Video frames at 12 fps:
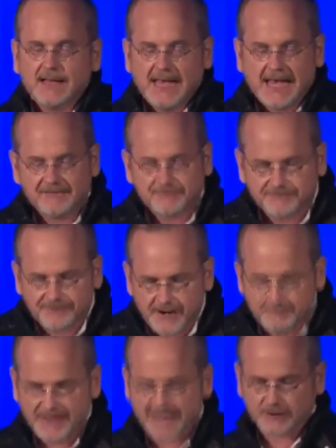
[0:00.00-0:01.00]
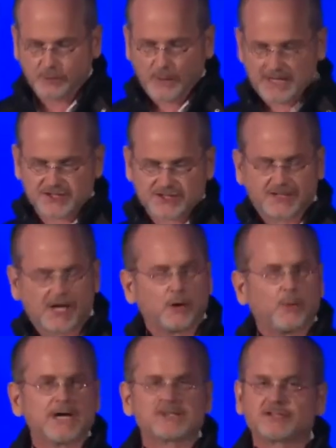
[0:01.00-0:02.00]
And from that question, a
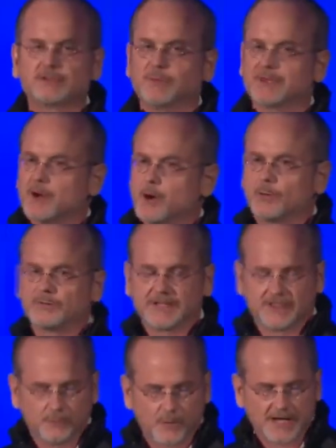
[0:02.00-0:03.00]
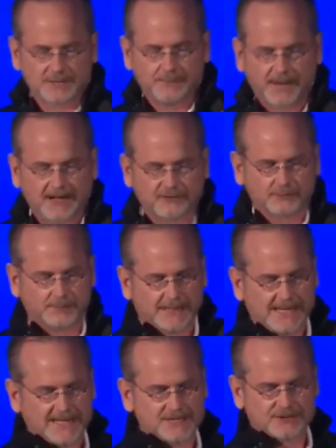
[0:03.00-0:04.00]
question with only one possible
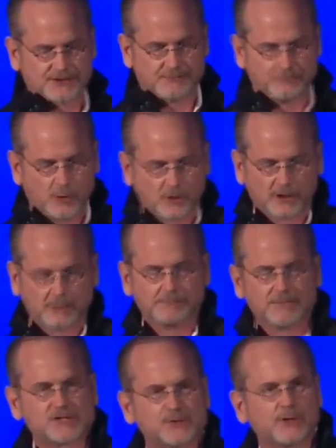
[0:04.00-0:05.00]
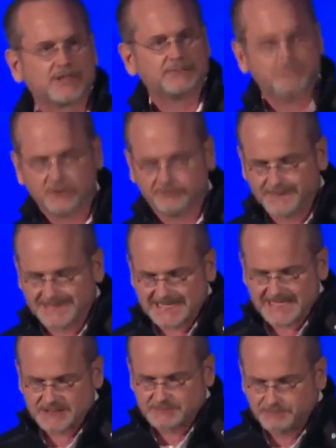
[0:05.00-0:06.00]
answer, the Moral Majority Movement
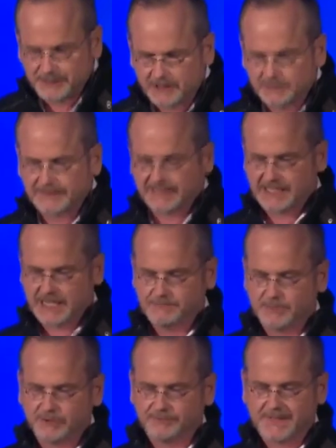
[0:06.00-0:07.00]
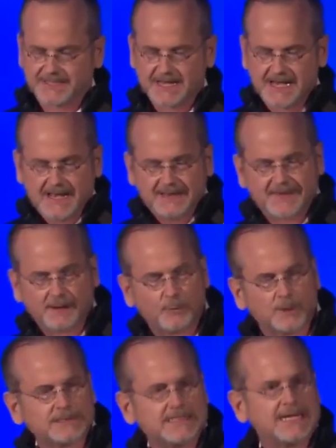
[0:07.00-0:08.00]
is building a movement that
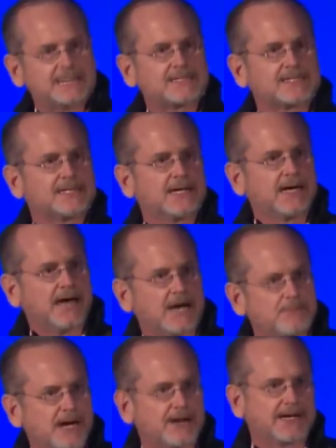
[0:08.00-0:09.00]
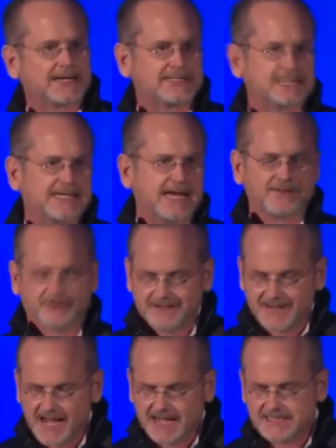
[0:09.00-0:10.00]
will knit America together,
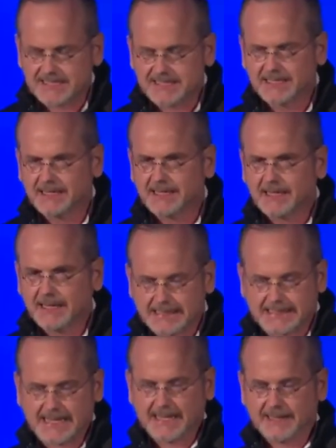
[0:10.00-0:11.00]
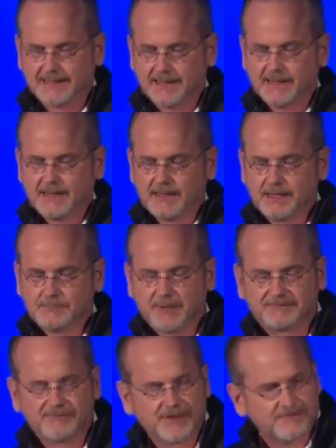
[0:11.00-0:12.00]
not again,
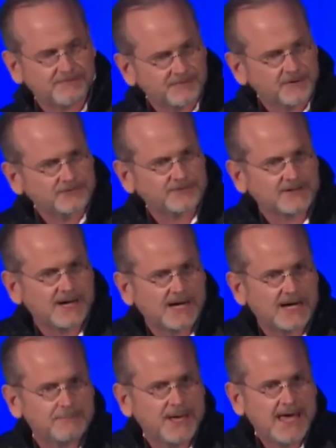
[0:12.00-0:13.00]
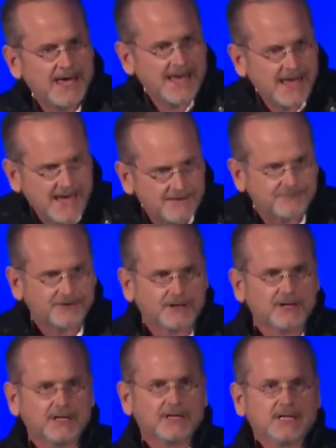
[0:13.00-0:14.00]
but for the first time
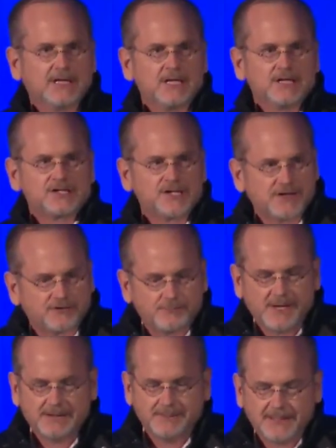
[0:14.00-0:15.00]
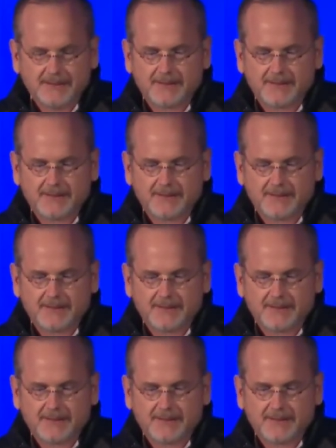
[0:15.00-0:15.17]
ever, just maybe.